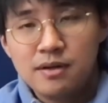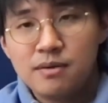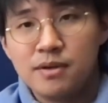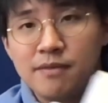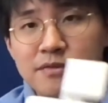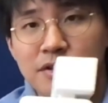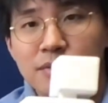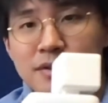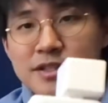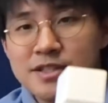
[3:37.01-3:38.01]
we'll have to go
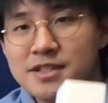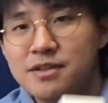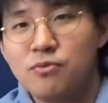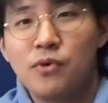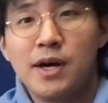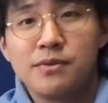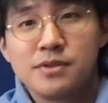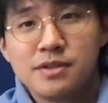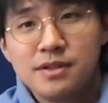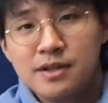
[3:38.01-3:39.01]
with this route.